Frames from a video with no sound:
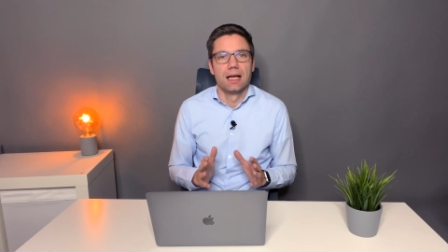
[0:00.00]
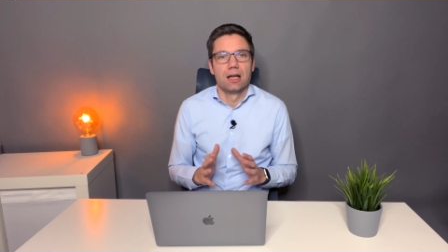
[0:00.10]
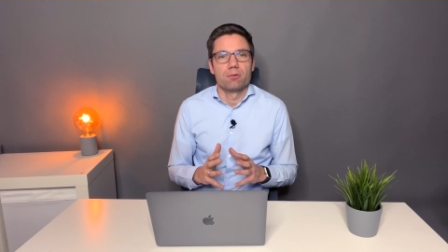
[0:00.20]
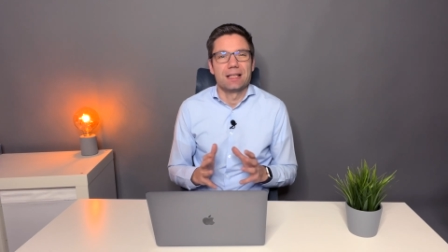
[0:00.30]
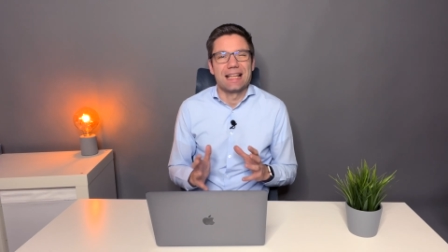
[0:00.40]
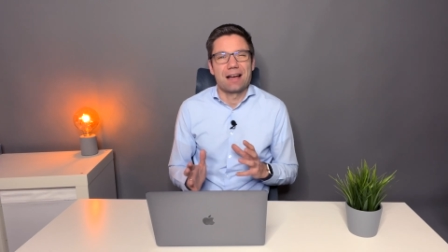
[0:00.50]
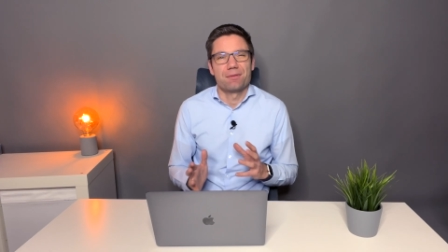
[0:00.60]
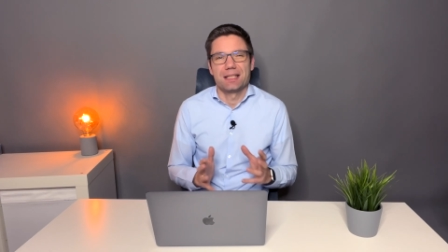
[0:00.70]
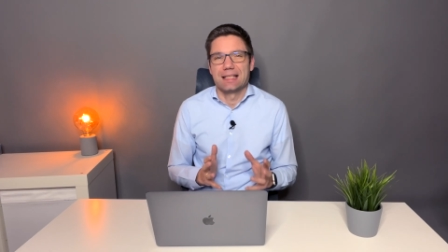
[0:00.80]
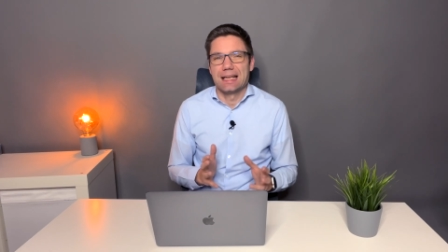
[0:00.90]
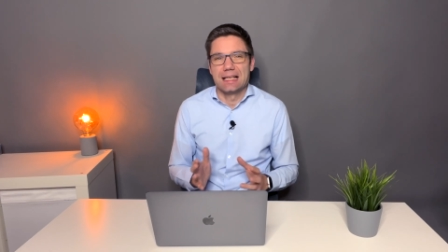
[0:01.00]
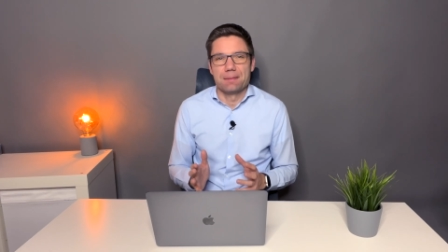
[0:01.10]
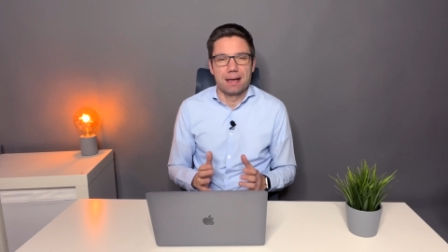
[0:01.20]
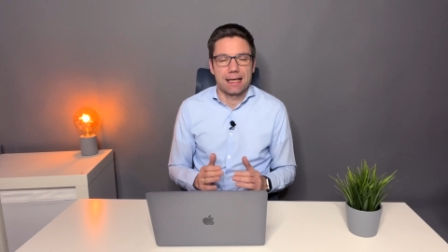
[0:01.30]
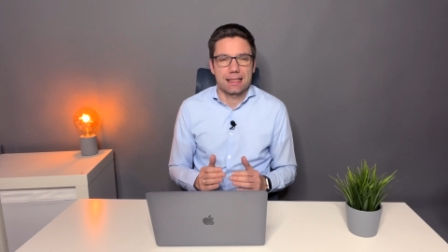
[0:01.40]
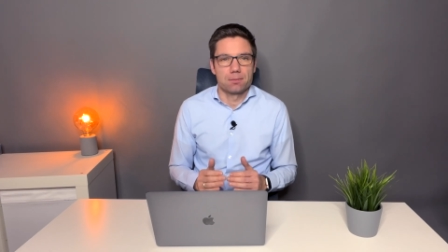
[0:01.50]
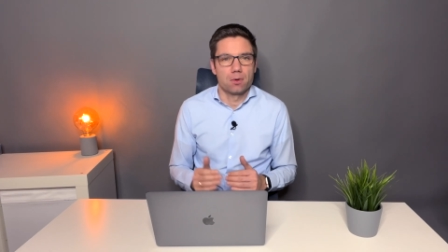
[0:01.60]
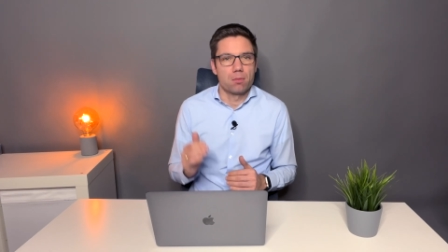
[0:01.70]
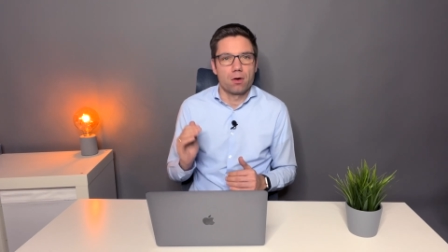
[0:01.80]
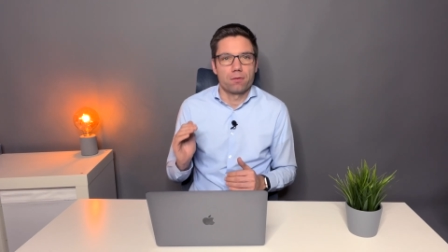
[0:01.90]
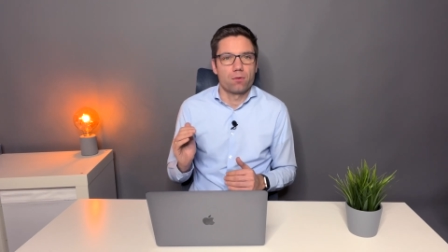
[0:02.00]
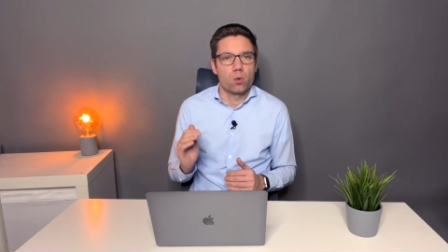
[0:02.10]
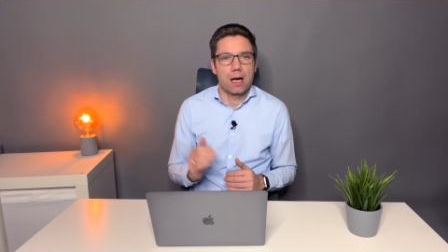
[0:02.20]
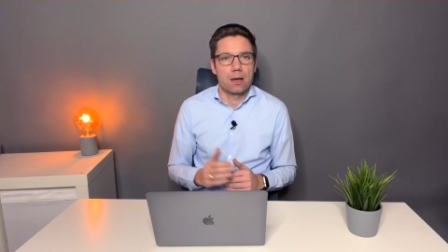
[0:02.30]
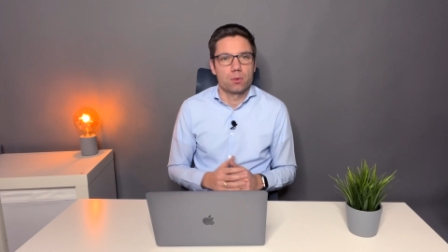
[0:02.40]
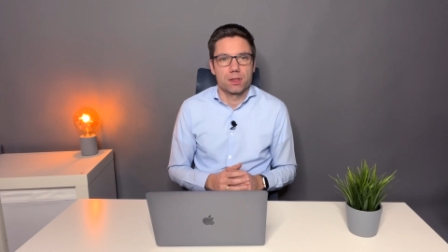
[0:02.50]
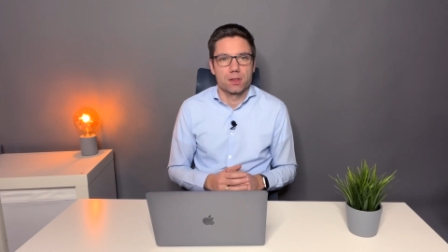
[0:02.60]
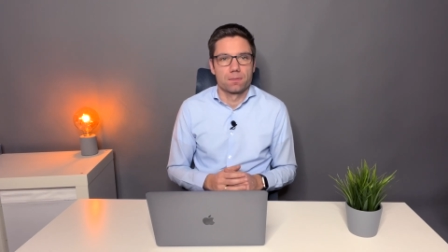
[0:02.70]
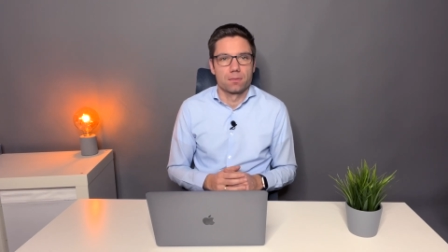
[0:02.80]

really have a daily maximum of 4 hours.